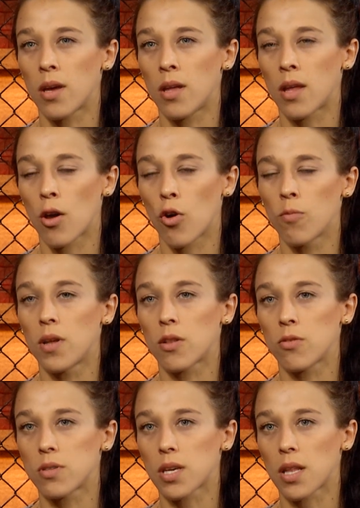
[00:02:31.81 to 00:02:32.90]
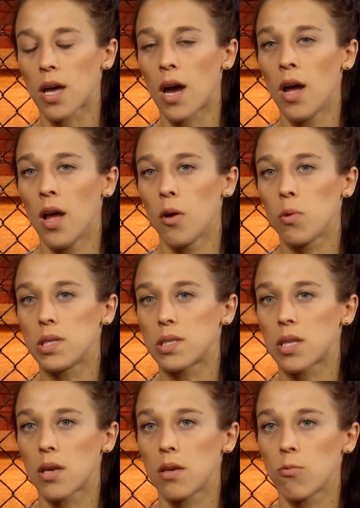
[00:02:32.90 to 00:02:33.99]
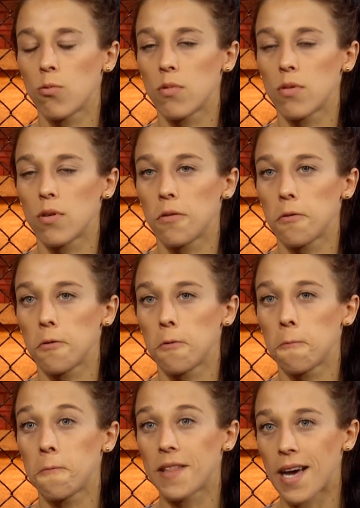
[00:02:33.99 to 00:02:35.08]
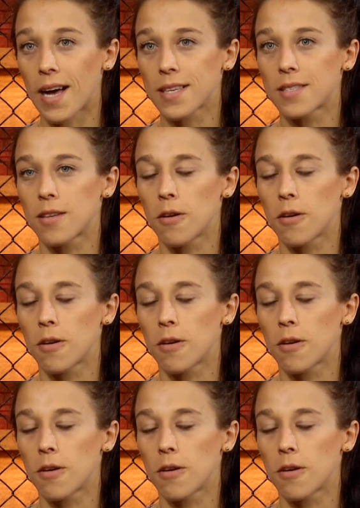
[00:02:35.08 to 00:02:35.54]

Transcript: and I hope that USADA will stay with us,